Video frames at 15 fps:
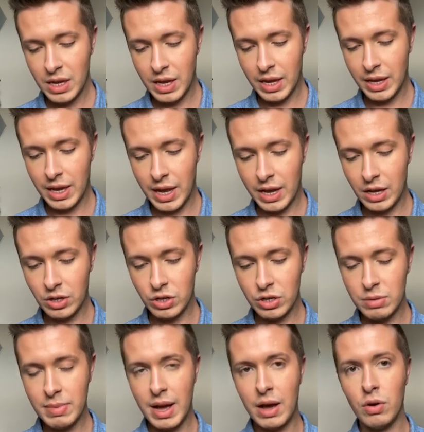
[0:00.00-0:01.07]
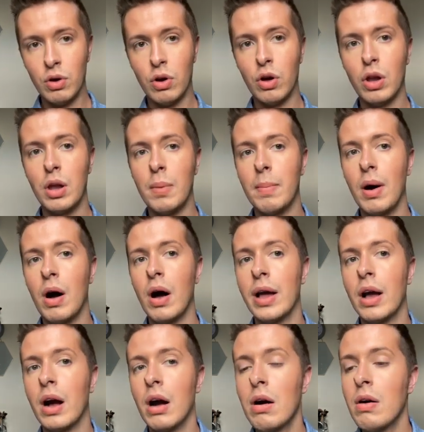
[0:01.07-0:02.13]
and getting a good amount on
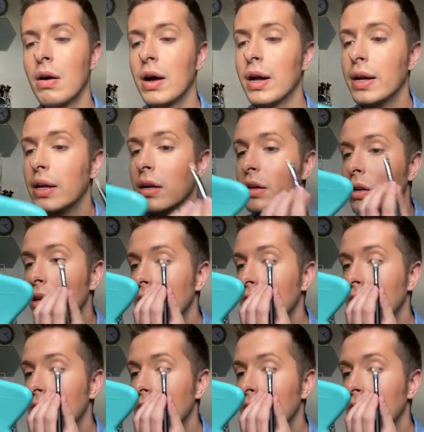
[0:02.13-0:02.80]
my eye.